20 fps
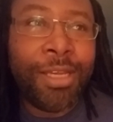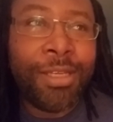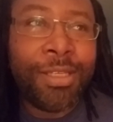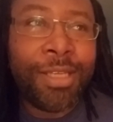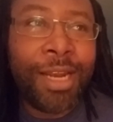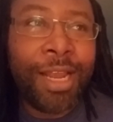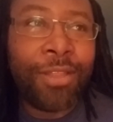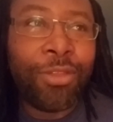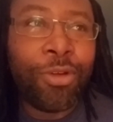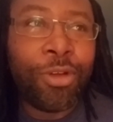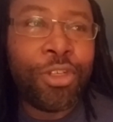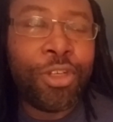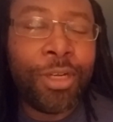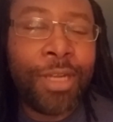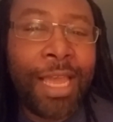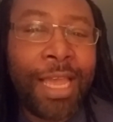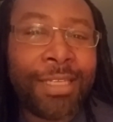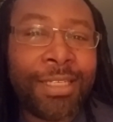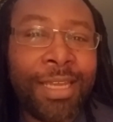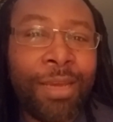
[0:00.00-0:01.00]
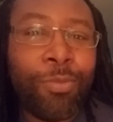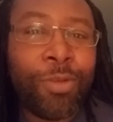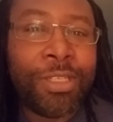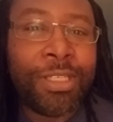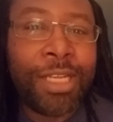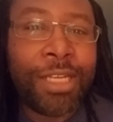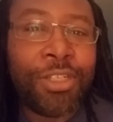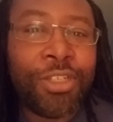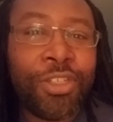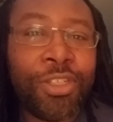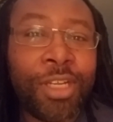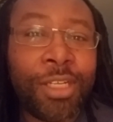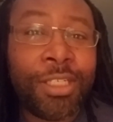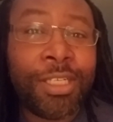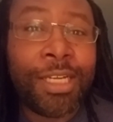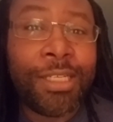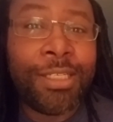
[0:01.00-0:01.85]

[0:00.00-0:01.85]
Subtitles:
He said, "I thought your last name was such and such."